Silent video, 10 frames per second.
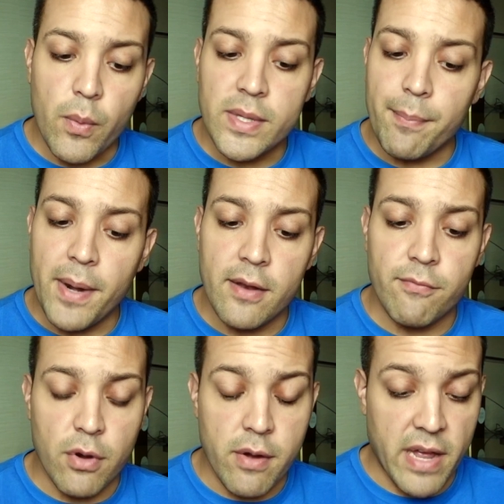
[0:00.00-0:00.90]
with a plan
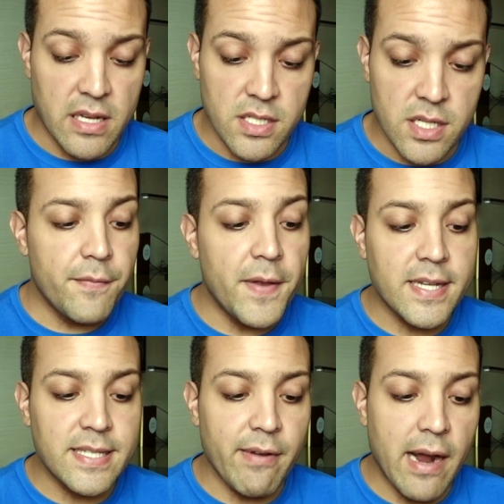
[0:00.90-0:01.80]
for revenge.
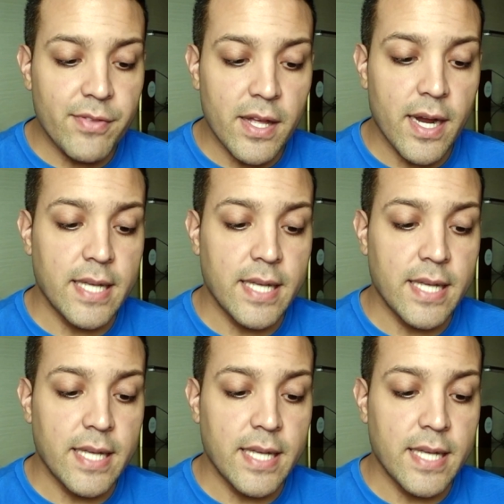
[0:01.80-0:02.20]
FELIX EVER AFTER